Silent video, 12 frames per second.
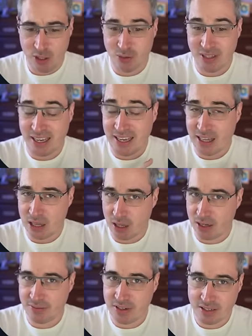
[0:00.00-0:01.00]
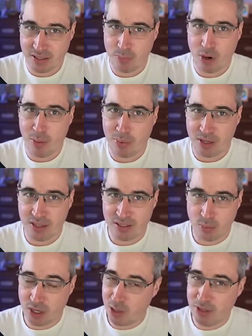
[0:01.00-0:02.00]
We're going to be using a lot of custom
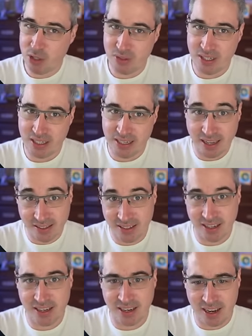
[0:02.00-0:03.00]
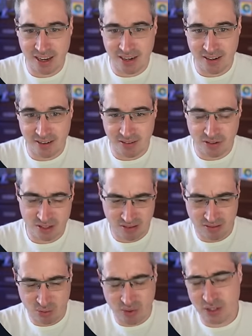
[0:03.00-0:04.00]
properties, and we're going to be using nesting, and
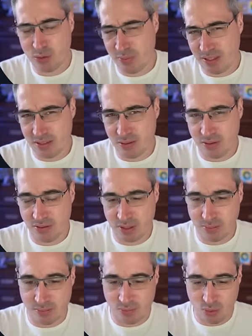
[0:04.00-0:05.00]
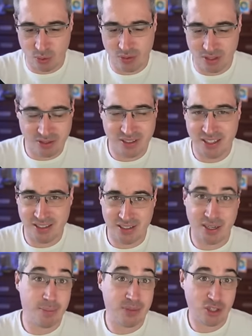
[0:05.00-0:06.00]
just the rest will be sort of some cool little
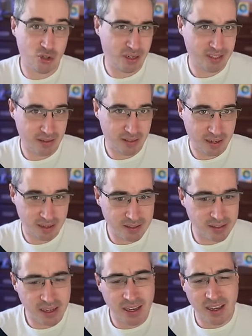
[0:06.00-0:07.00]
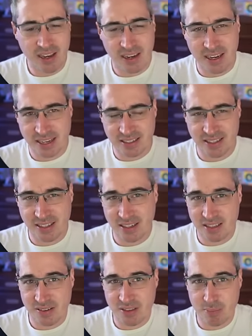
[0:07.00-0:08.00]
neat tips and tricks and things.
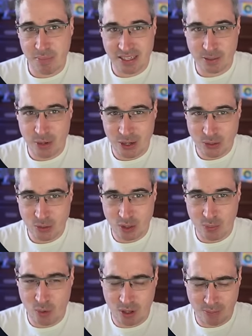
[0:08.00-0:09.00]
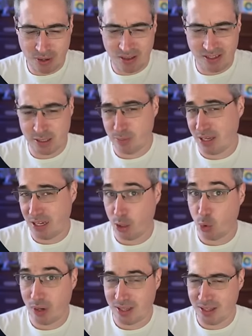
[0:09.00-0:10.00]
Nesting doesn't have the best browser support, but I'll explain
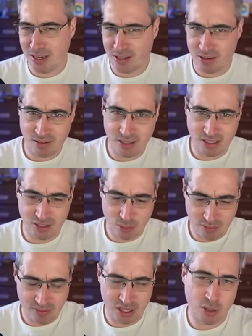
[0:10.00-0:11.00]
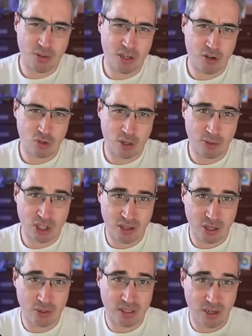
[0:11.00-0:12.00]
it quickly, and I'll link to a video in the
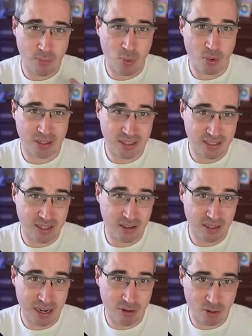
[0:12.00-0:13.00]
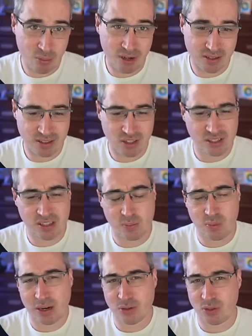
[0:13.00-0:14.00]
description that goes into more detail on how it works, just
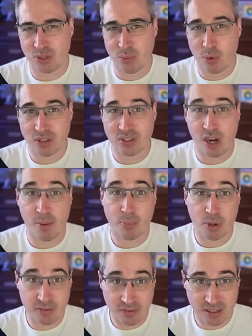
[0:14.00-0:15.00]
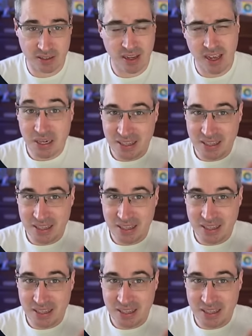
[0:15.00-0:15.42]
because browser support's not perfect.